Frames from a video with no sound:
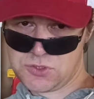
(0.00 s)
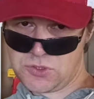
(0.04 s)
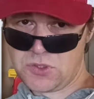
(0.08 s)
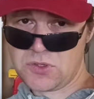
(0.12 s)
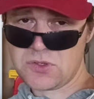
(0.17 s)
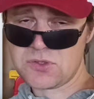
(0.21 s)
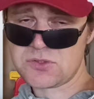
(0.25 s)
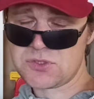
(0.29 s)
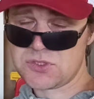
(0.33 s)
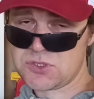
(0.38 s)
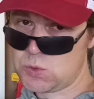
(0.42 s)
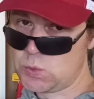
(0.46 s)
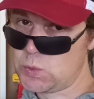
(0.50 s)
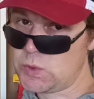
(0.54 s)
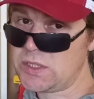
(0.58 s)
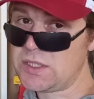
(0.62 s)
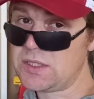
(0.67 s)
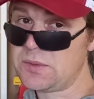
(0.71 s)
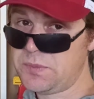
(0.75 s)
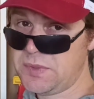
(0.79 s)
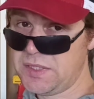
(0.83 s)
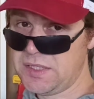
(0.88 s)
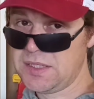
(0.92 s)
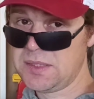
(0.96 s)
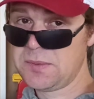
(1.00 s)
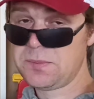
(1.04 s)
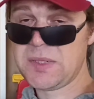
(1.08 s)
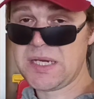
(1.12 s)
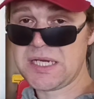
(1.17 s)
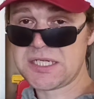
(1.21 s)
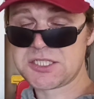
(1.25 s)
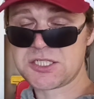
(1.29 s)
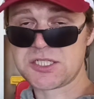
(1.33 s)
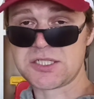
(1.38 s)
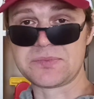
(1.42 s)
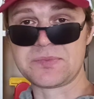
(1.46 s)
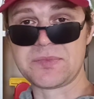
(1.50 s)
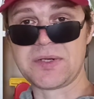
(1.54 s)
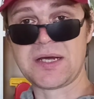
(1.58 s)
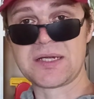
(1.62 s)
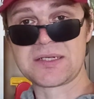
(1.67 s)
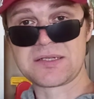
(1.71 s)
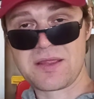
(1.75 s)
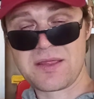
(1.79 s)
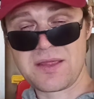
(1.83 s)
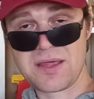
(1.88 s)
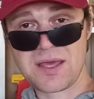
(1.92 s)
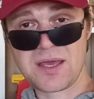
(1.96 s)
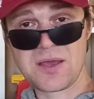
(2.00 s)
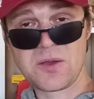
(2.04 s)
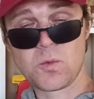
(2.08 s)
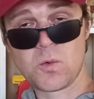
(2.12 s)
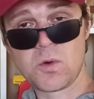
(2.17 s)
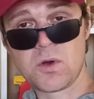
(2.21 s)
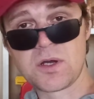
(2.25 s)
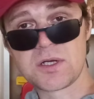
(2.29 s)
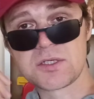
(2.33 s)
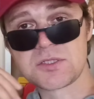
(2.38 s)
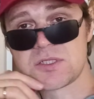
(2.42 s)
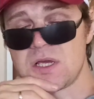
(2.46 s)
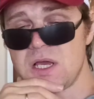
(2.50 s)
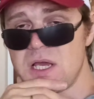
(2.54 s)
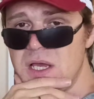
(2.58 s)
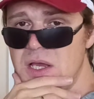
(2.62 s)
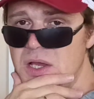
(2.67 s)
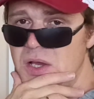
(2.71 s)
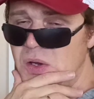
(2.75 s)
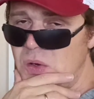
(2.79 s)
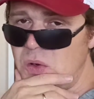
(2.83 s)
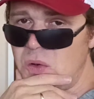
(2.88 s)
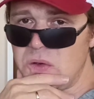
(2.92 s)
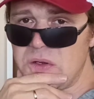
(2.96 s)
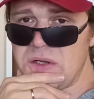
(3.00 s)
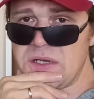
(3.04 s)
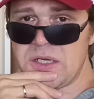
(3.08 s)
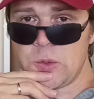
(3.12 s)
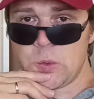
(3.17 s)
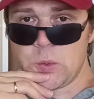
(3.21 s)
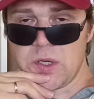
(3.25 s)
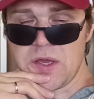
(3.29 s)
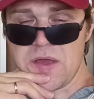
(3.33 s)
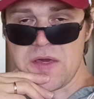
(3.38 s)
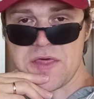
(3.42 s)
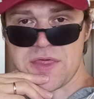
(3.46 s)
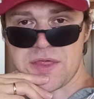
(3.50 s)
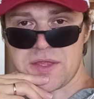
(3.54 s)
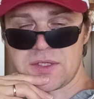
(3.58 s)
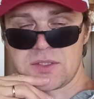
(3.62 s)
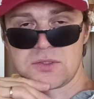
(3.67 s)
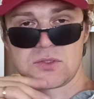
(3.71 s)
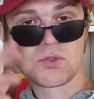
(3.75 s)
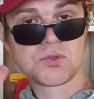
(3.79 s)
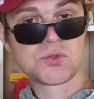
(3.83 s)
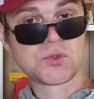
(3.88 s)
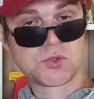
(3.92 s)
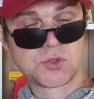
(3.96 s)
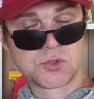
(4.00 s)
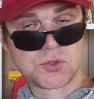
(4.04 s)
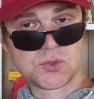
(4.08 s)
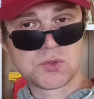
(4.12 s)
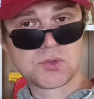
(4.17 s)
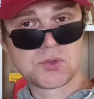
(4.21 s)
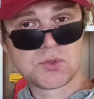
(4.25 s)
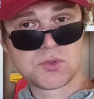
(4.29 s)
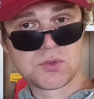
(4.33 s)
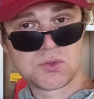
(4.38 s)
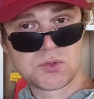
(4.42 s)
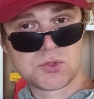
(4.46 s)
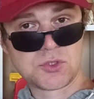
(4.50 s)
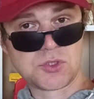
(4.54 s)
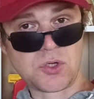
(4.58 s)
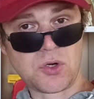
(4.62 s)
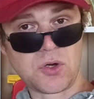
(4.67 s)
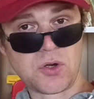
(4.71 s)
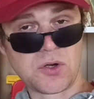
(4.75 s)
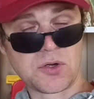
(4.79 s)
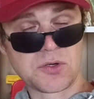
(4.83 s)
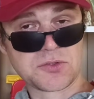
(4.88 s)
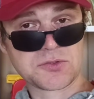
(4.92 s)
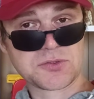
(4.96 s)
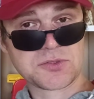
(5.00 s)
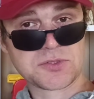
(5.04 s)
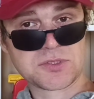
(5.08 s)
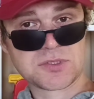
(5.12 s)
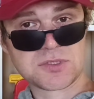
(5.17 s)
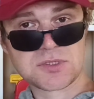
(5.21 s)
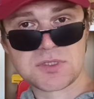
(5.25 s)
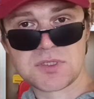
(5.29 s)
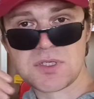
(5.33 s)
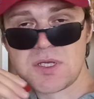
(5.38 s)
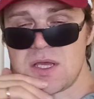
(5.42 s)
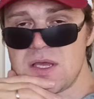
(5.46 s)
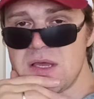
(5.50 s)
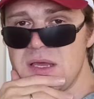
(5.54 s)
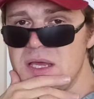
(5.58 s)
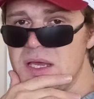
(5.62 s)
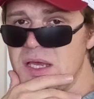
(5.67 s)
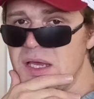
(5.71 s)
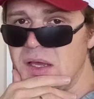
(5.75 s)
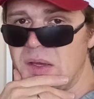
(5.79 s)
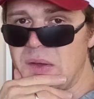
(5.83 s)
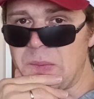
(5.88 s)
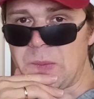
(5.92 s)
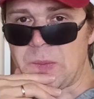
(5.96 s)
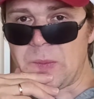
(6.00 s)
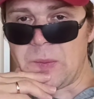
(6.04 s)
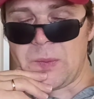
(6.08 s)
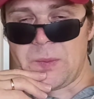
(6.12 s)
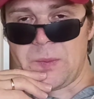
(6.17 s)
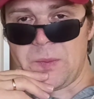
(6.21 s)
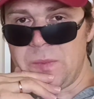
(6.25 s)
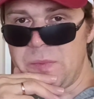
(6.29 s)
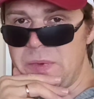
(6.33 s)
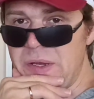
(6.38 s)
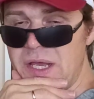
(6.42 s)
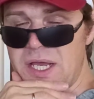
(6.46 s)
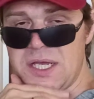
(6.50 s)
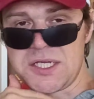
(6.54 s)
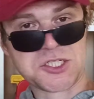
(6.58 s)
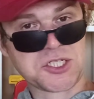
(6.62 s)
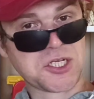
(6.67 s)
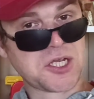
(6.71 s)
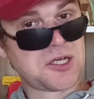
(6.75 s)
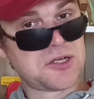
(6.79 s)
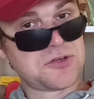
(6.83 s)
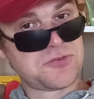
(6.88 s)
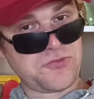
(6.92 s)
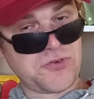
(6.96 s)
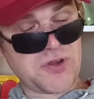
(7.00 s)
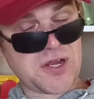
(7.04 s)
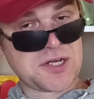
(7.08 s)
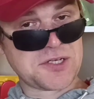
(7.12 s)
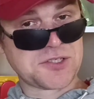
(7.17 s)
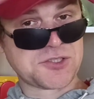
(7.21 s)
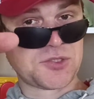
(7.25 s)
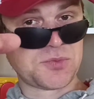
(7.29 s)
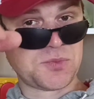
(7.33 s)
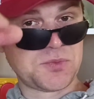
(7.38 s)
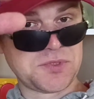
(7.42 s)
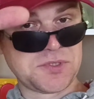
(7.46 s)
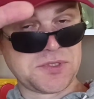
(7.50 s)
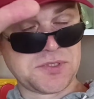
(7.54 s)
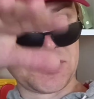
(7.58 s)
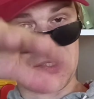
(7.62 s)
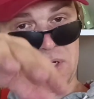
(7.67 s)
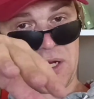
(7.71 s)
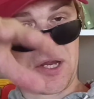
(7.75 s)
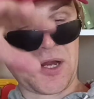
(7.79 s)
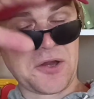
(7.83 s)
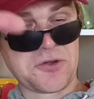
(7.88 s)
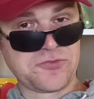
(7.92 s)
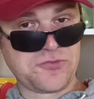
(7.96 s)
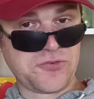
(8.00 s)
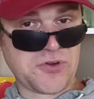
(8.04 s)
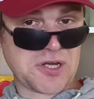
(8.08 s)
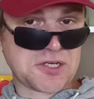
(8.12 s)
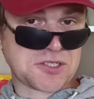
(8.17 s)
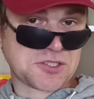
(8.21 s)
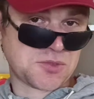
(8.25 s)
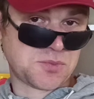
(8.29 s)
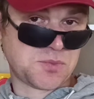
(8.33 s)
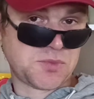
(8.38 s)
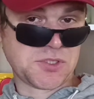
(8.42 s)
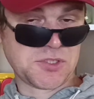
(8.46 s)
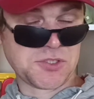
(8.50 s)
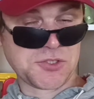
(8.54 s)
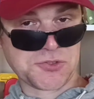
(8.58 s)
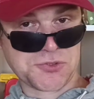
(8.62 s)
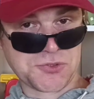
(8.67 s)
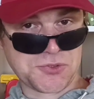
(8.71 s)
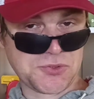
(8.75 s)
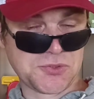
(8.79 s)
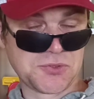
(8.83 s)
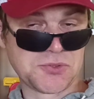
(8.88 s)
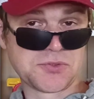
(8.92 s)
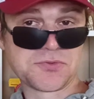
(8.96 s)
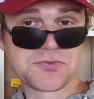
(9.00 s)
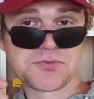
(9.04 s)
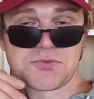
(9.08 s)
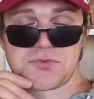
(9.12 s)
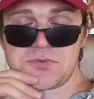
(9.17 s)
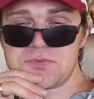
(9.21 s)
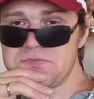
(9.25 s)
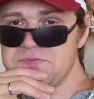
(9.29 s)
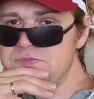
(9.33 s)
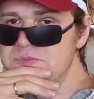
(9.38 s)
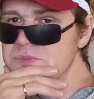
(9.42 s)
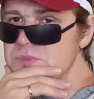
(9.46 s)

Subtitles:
doors will be better, but they was only with two doors and convertible roof.